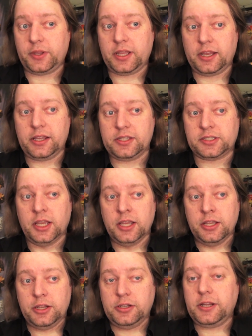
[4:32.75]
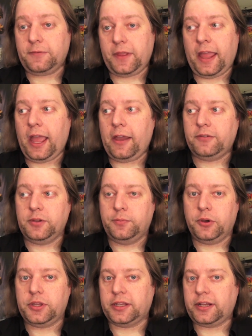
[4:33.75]
because you definitely have to
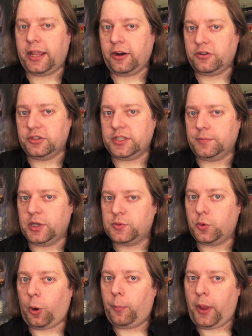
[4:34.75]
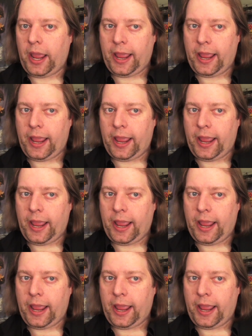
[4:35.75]
put the characters at much more